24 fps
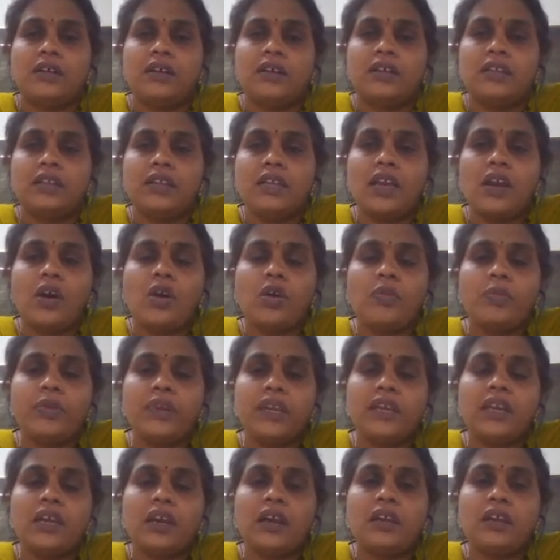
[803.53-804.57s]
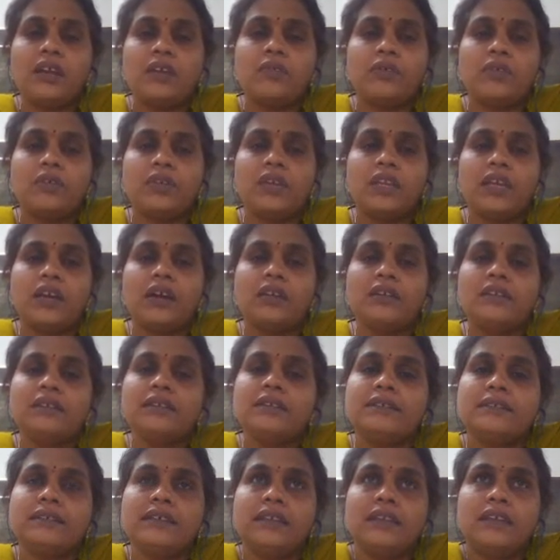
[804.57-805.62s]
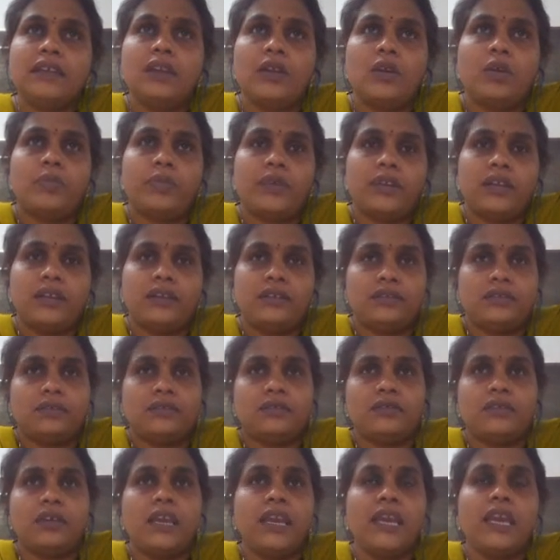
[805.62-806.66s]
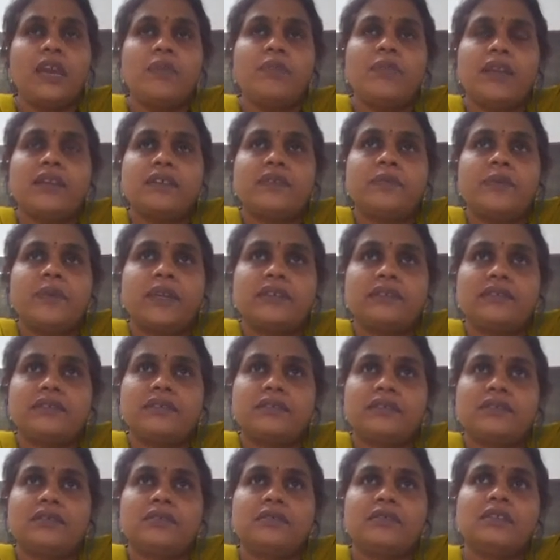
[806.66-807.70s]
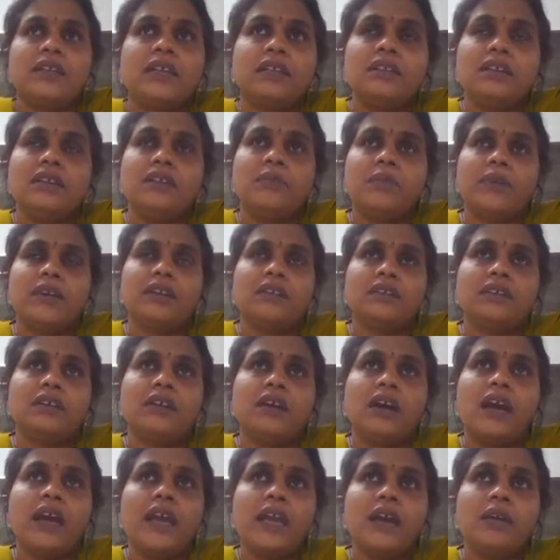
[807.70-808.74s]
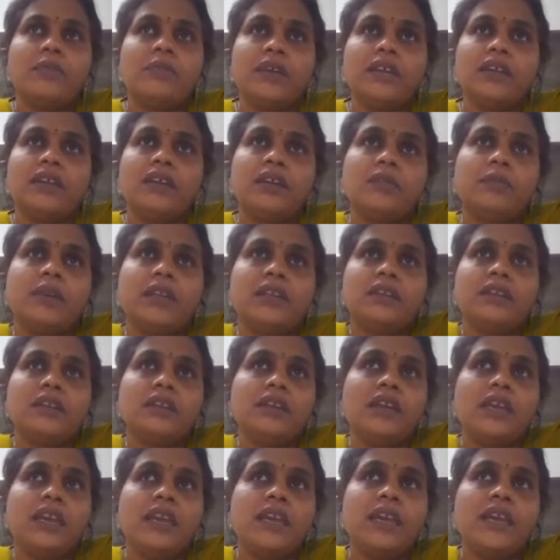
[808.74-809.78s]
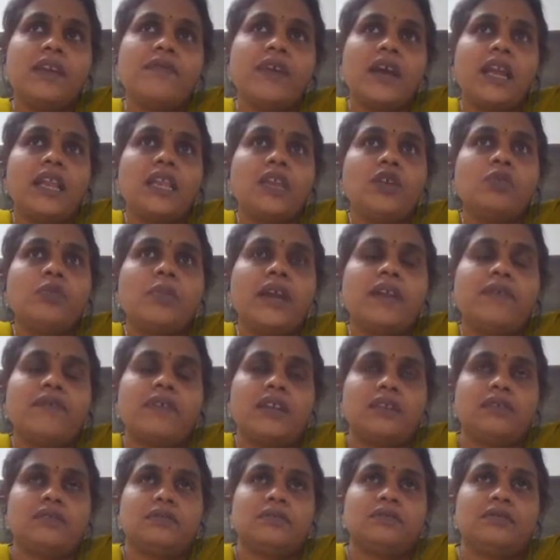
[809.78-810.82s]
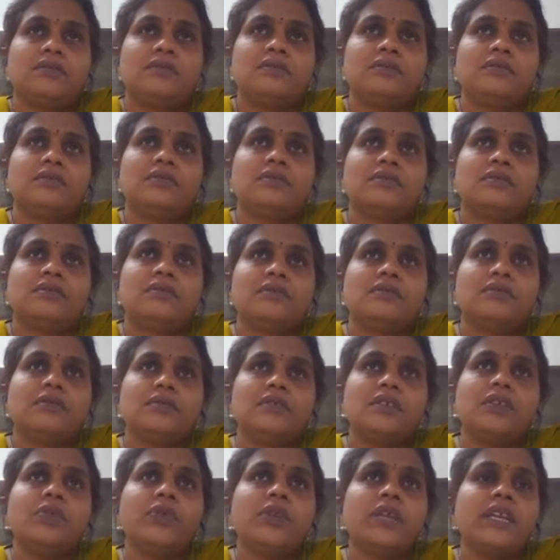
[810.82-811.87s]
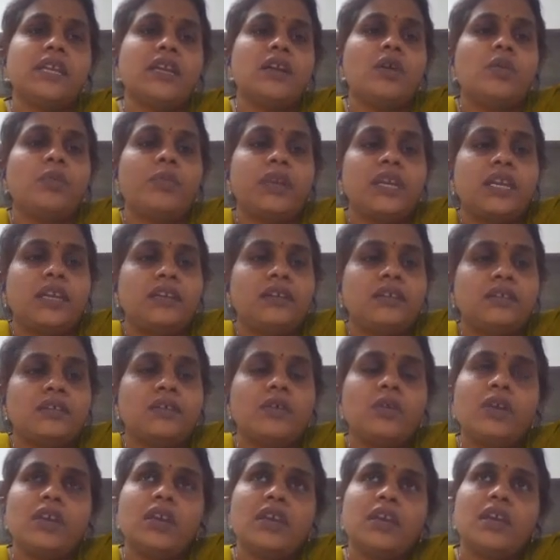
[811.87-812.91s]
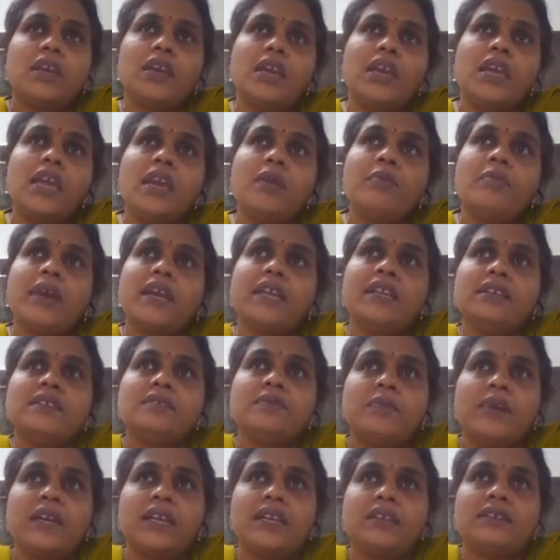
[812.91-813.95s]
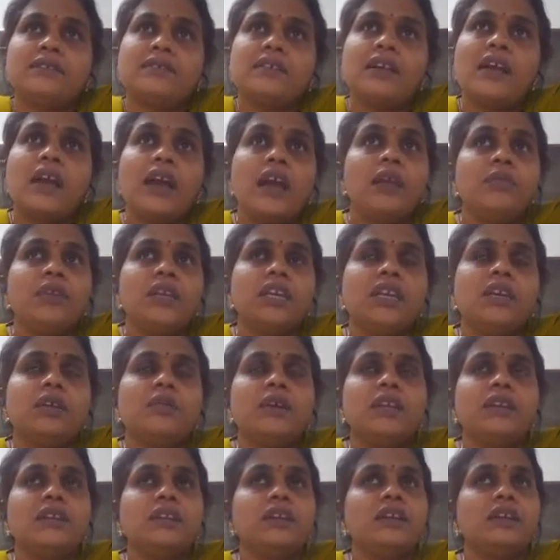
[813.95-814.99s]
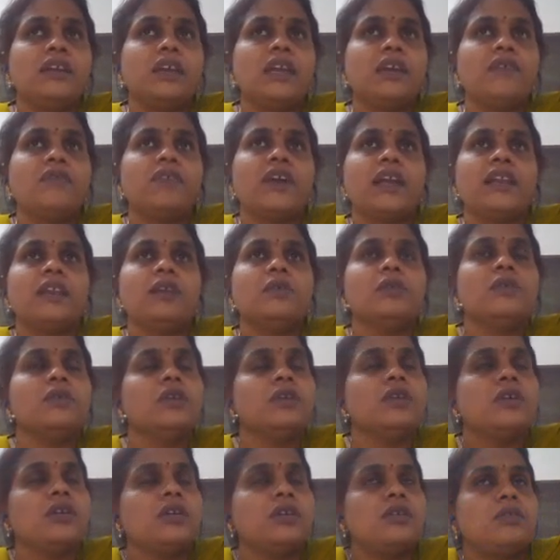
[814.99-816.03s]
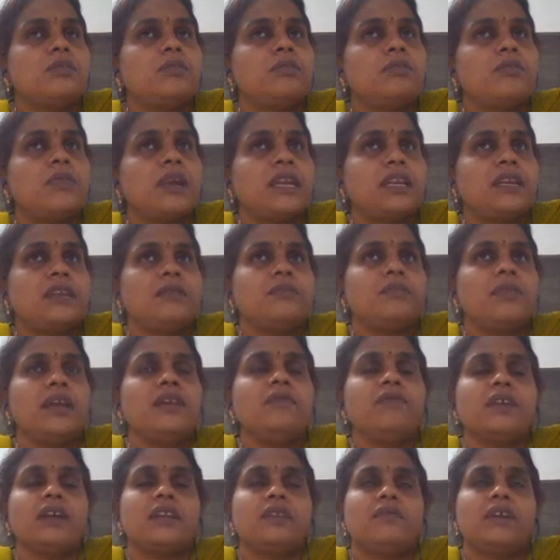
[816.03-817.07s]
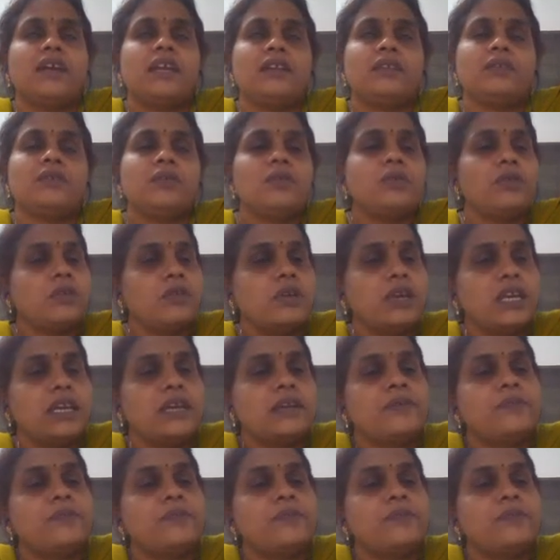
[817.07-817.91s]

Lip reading: they operate only on single operand, a plus plus, nothing but I am incrementing a value by 1. Unary operator. Okay, a minus minus, I am decrementing a value by 1. Okay,